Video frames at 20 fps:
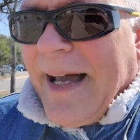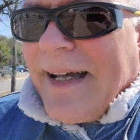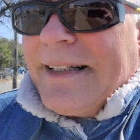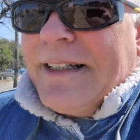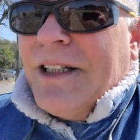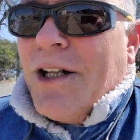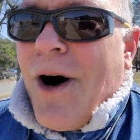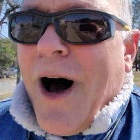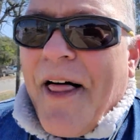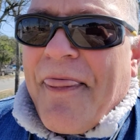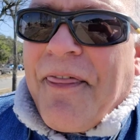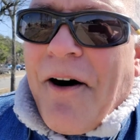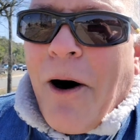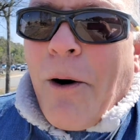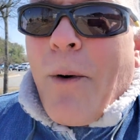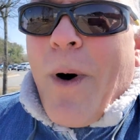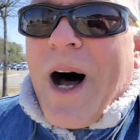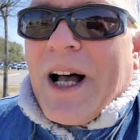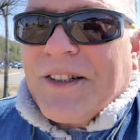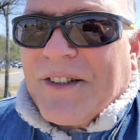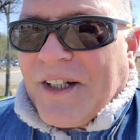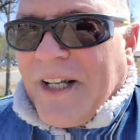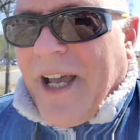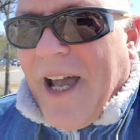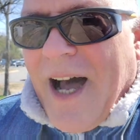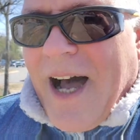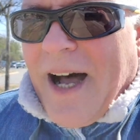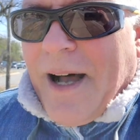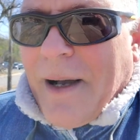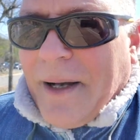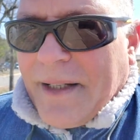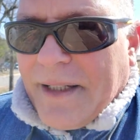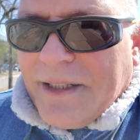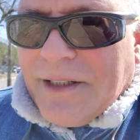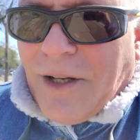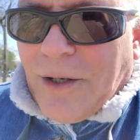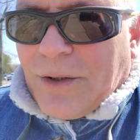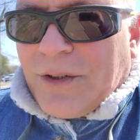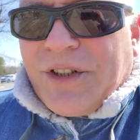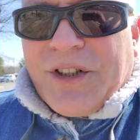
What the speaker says: you know, I thought it was